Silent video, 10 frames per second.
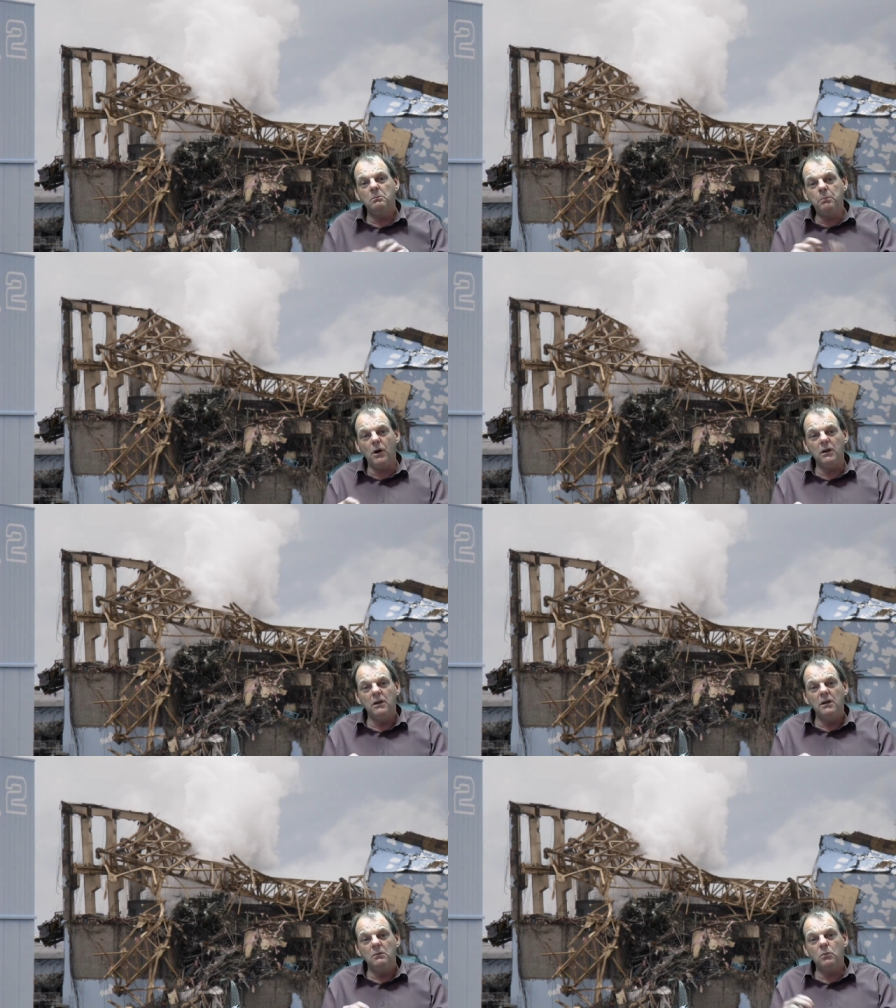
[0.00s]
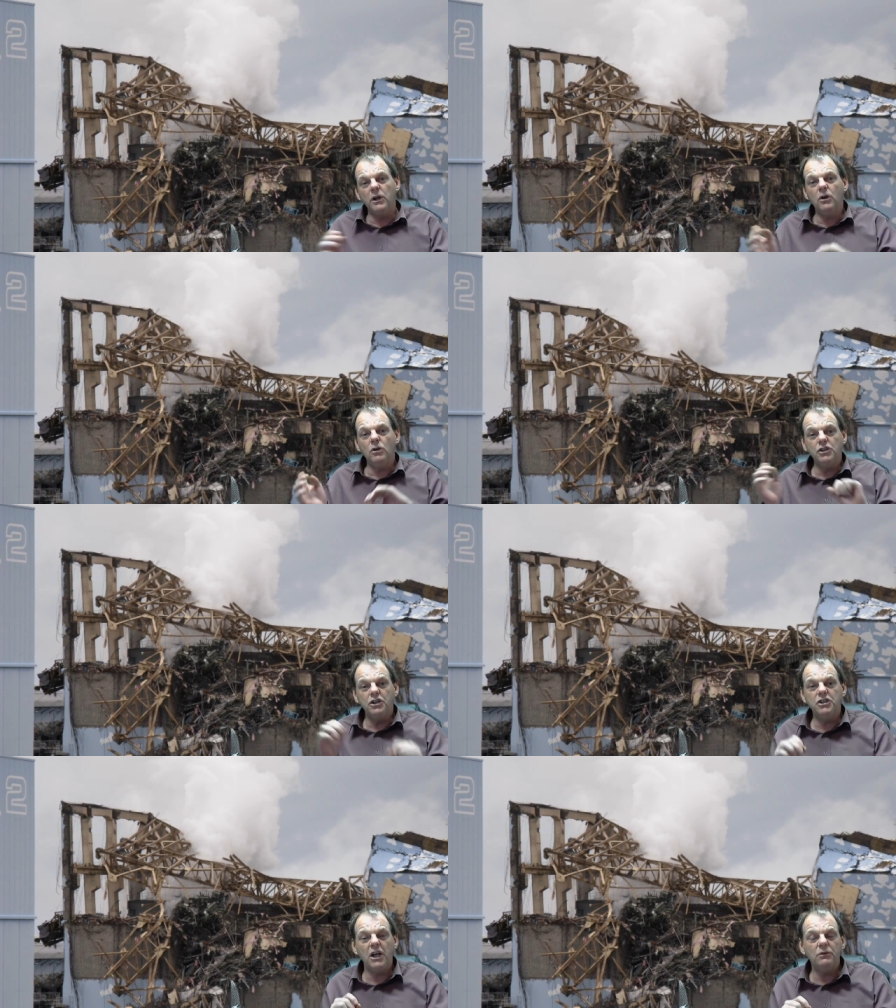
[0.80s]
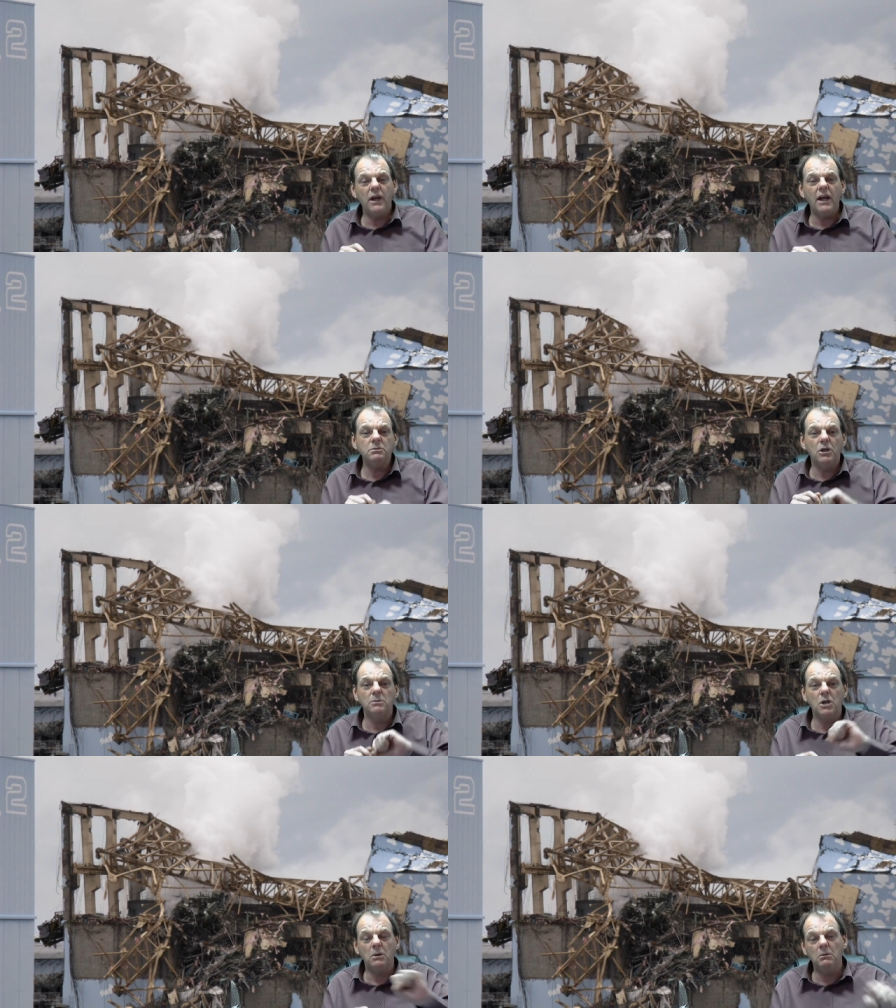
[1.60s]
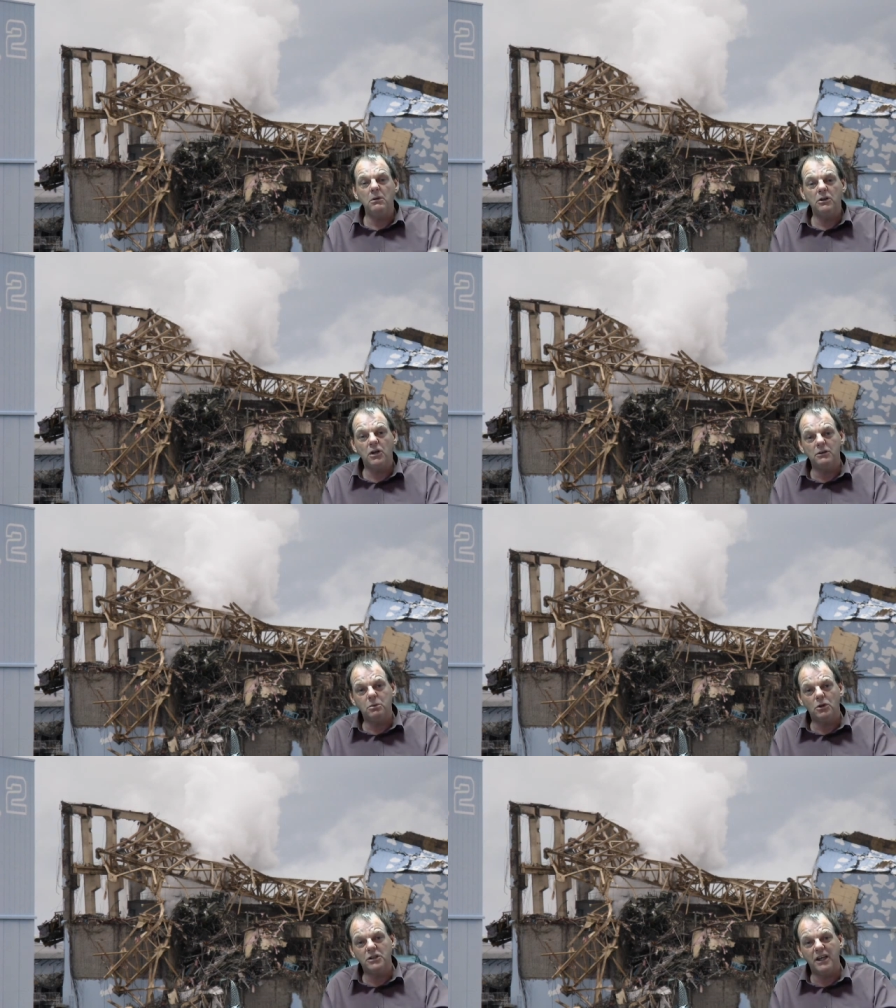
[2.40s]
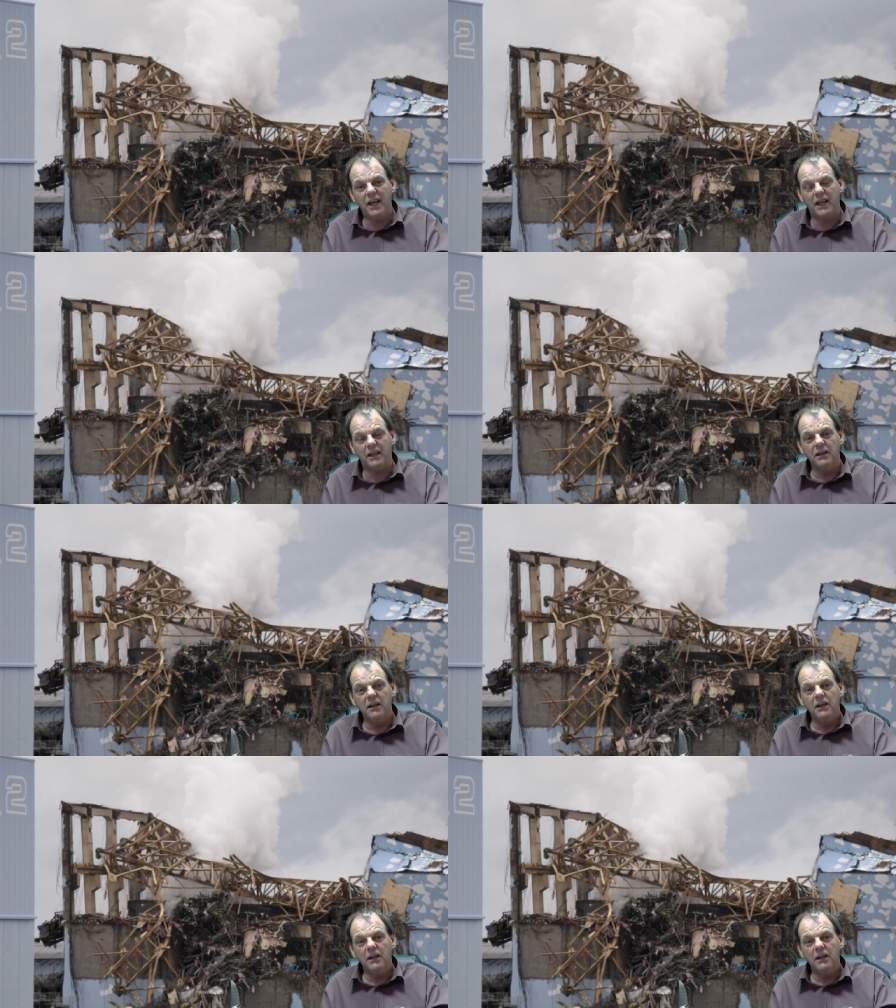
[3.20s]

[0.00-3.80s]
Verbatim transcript: But when it goes to the chain reaction, it becomes a couple of million times worse again.